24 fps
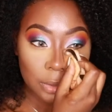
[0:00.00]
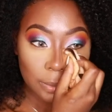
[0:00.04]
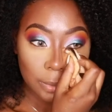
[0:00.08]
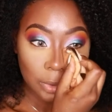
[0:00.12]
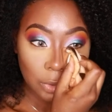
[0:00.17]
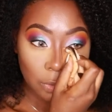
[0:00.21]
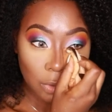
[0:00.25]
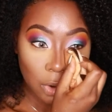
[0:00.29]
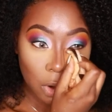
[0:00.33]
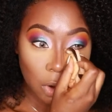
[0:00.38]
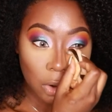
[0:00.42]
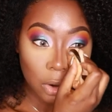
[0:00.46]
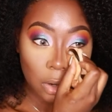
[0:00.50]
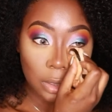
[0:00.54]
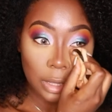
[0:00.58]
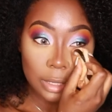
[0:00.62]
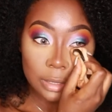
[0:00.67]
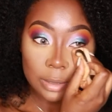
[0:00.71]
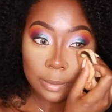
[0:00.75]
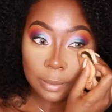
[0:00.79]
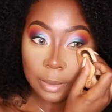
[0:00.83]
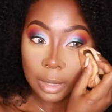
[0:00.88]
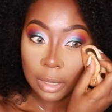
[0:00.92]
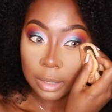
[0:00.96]
Like, I don't
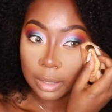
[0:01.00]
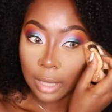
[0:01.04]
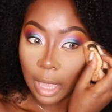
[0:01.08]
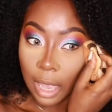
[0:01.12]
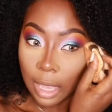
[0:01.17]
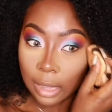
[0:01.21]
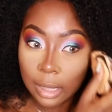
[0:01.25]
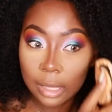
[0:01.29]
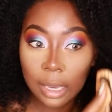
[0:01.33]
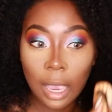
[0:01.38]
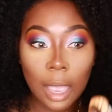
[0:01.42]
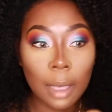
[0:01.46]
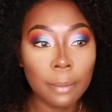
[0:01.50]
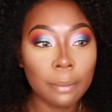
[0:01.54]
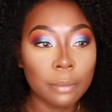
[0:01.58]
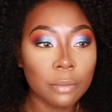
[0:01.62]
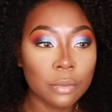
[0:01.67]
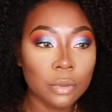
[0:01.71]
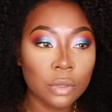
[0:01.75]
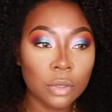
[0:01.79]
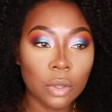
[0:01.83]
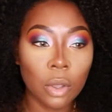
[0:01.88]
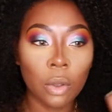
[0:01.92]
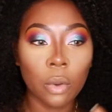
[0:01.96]
know about you guys,
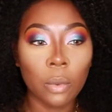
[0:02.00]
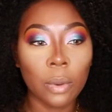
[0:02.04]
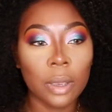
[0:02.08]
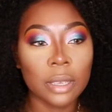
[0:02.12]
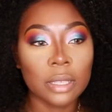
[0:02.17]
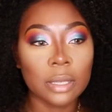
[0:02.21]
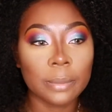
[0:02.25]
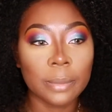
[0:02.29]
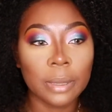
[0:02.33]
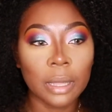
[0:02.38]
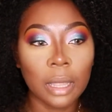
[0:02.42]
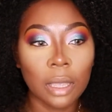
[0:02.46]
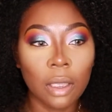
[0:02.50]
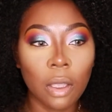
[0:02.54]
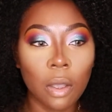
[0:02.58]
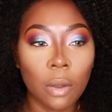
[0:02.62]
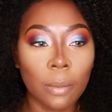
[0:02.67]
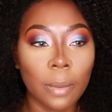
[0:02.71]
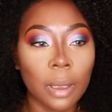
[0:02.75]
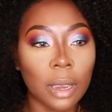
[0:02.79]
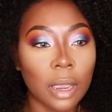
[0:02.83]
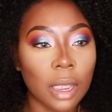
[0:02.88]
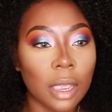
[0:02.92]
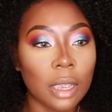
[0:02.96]
but like I'm just so
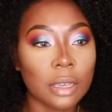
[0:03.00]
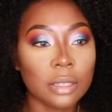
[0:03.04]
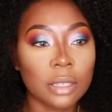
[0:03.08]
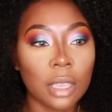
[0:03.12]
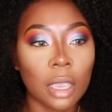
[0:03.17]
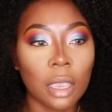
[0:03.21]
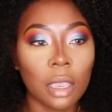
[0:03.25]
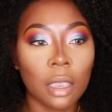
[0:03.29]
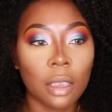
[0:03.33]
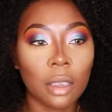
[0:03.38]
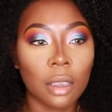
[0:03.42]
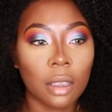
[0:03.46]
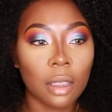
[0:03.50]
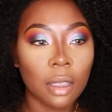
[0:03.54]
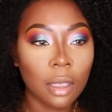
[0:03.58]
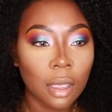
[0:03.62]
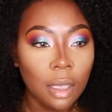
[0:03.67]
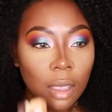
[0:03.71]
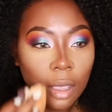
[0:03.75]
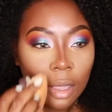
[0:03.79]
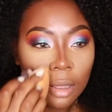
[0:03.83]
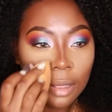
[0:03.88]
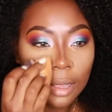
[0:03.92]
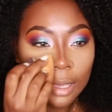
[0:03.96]
in love like with the
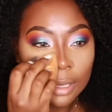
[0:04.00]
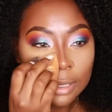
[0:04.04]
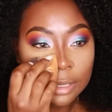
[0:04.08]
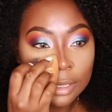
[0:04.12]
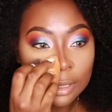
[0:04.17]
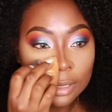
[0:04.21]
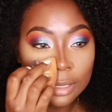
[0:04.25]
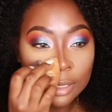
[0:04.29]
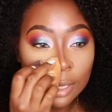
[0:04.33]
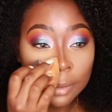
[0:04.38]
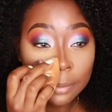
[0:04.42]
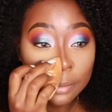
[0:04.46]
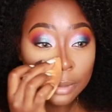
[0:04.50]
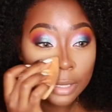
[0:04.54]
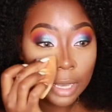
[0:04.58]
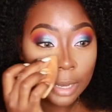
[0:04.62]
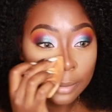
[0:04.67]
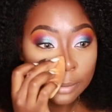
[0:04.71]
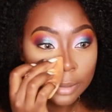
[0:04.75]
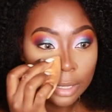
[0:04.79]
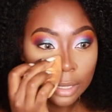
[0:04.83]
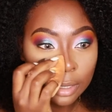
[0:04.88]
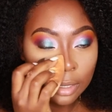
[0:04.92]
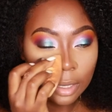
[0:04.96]
finish of this powder.
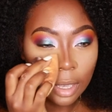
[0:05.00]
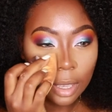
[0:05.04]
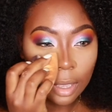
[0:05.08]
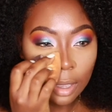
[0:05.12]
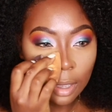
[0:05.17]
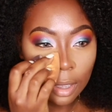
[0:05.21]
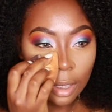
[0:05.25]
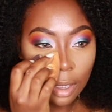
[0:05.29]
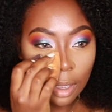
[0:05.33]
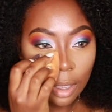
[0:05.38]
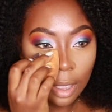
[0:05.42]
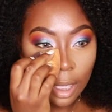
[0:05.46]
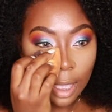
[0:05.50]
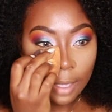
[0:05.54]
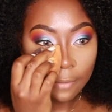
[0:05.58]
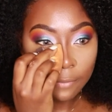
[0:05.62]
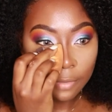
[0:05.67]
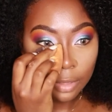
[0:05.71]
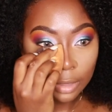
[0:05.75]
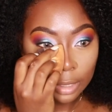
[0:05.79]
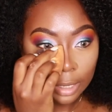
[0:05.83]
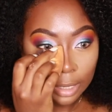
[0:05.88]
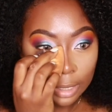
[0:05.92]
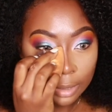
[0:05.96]
Like it honestly like
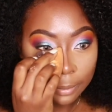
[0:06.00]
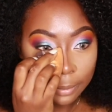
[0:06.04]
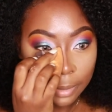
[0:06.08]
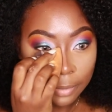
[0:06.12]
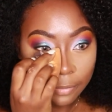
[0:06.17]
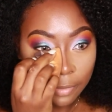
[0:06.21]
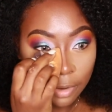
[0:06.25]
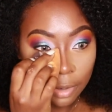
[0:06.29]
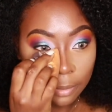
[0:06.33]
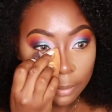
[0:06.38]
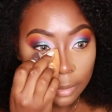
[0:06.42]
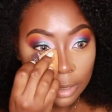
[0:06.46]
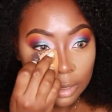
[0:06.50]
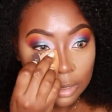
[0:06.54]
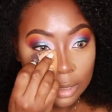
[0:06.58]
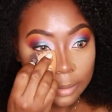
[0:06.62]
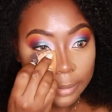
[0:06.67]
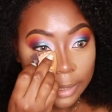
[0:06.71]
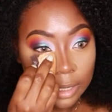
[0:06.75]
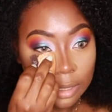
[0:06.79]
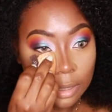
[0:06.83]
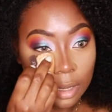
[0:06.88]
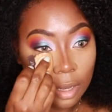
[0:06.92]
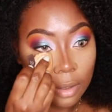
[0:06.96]
snatches like the
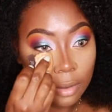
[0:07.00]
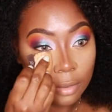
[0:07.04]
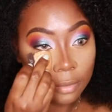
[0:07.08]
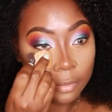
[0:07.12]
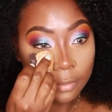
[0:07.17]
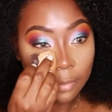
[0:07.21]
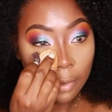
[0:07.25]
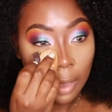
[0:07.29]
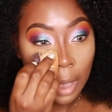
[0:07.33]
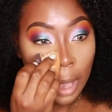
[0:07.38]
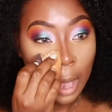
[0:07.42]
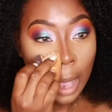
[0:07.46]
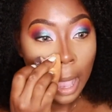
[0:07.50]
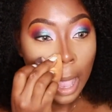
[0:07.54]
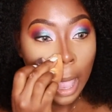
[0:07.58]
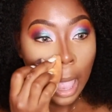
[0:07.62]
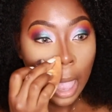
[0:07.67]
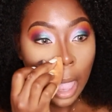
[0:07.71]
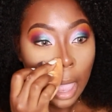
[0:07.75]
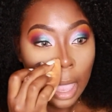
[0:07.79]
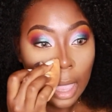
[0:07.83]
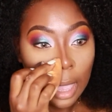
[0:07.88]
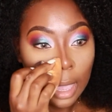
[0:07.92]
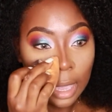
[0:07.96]
face together.
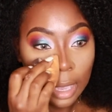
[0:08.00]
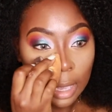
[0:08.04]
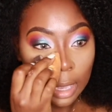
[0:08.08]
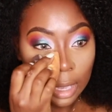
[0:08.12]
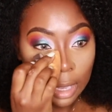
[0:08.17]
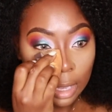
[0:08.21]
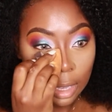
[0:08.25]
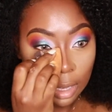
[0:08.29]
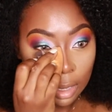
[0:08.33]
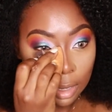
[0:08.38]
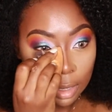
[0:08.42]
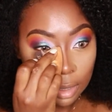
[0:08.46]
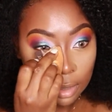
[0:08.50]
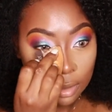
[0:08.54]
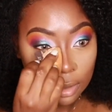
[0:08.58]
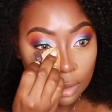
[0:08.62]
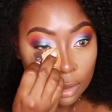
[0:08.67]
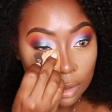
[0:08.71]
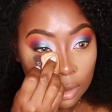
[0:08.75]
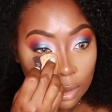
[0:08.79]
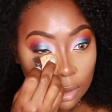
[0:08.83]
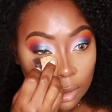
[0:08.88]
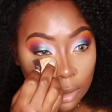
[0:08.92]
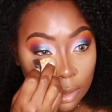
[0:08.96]
Oh my
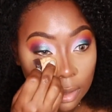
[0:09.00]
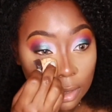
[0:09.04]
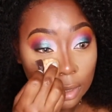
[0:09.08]
god.